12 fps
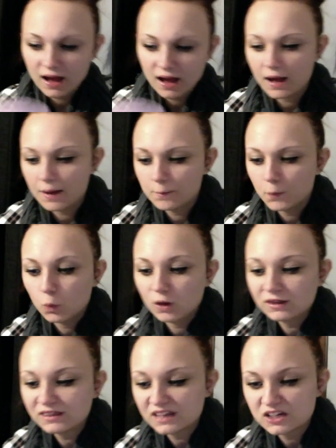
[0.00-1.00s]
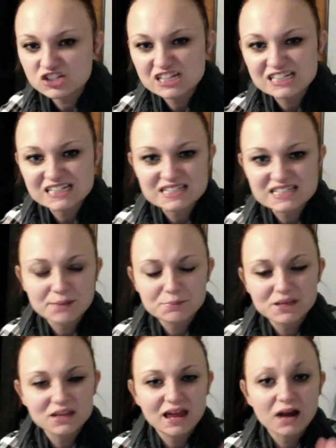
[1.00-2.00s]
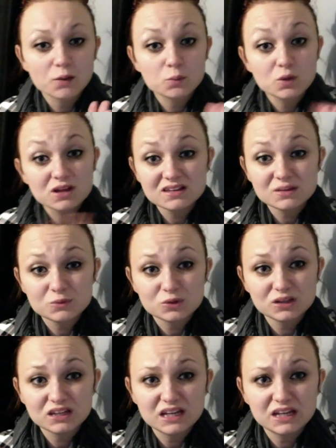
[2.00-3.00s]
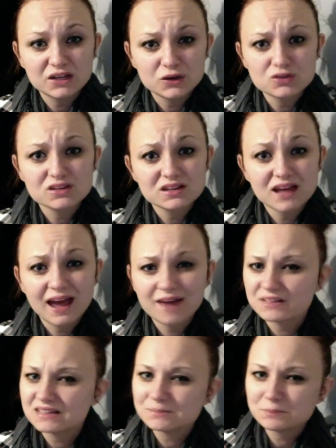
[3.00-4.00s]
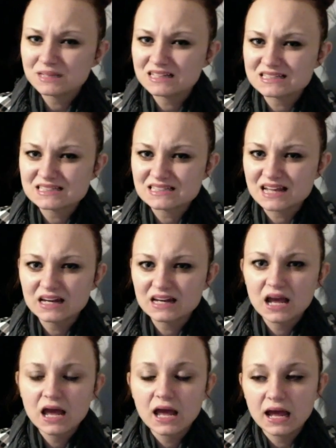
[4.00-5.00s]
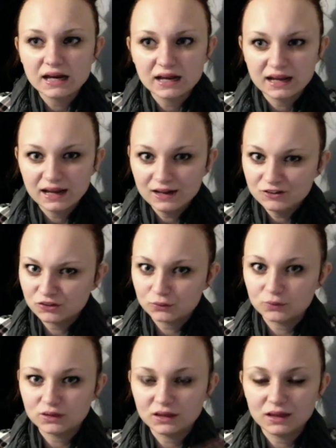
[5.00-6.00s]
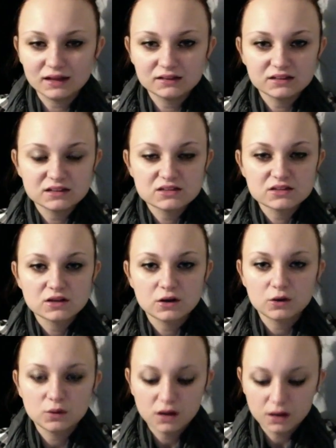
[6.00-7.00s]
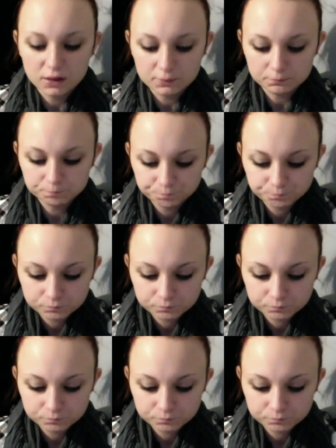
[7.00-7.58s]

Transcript: Um, one thing she did send me that I wasn't really used to having being sent and I actually really liked it. So, um,